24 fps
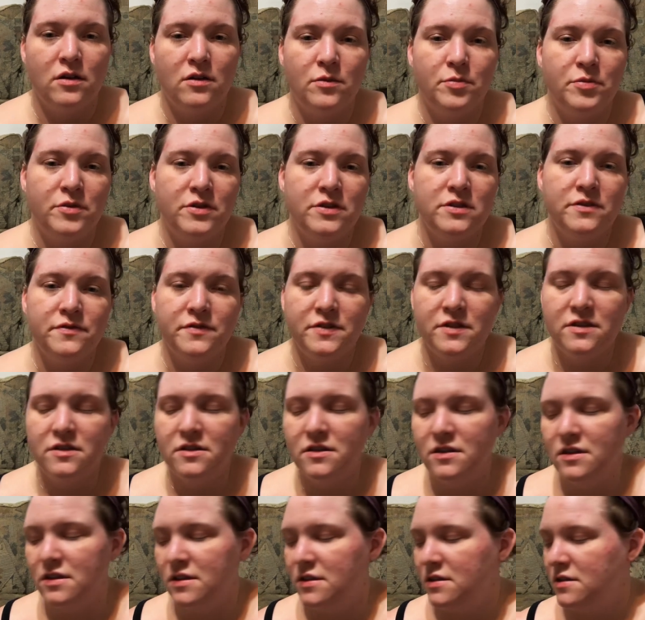The bridge of
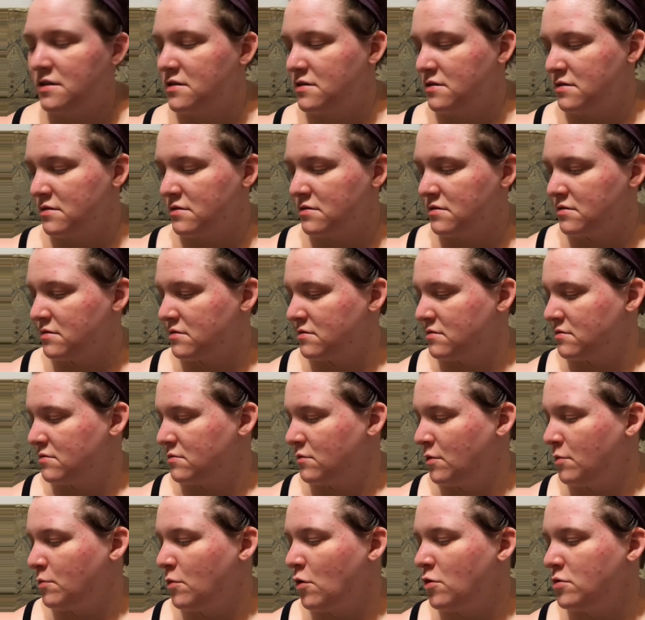incidents,
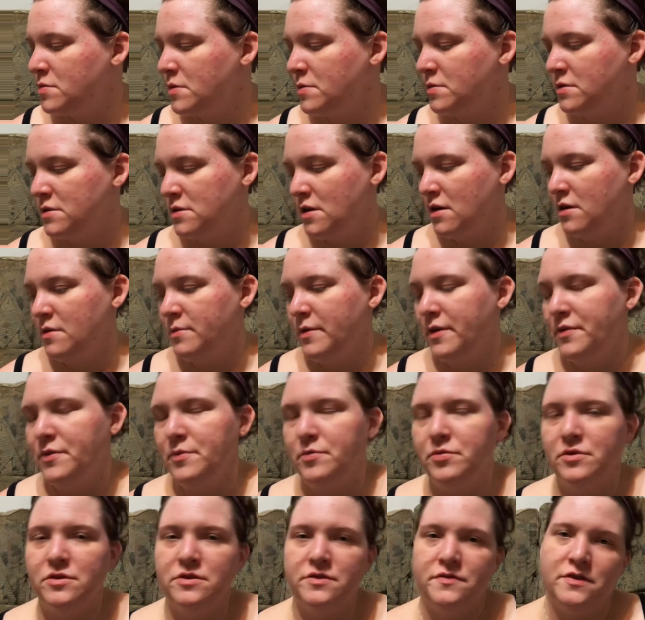when most people talk about
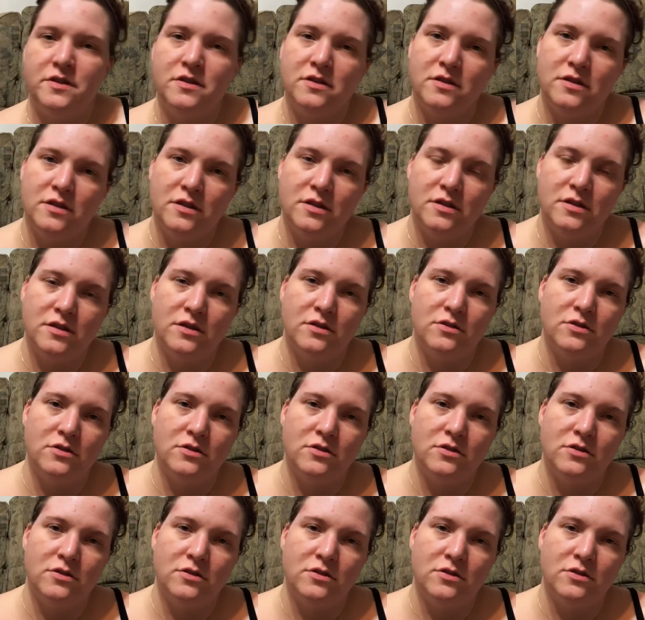the bridge of incidents,